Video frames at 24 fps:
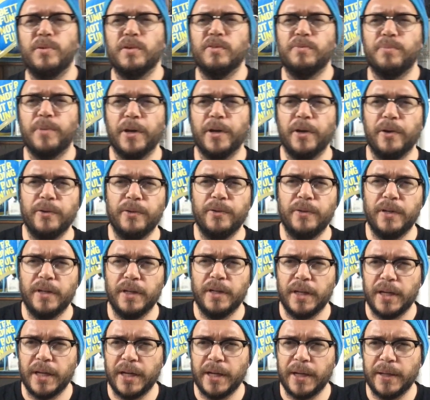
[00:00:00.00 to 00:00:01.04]
of my
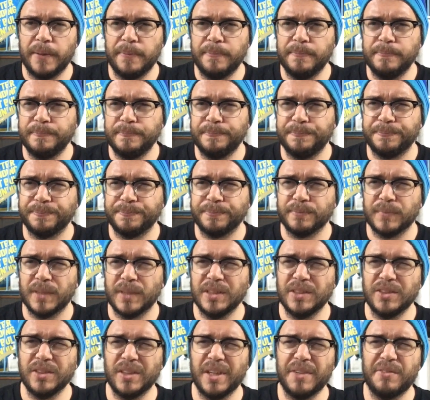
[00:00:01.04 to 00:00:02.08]
own.
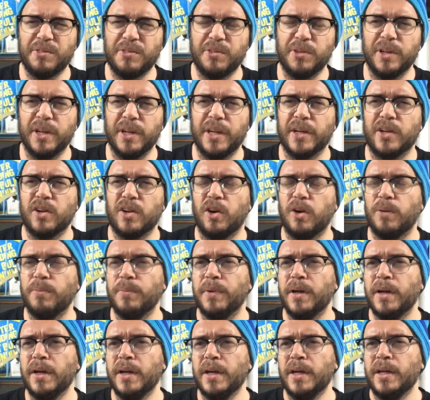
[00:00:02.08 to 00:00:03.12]
It's not even really a comp.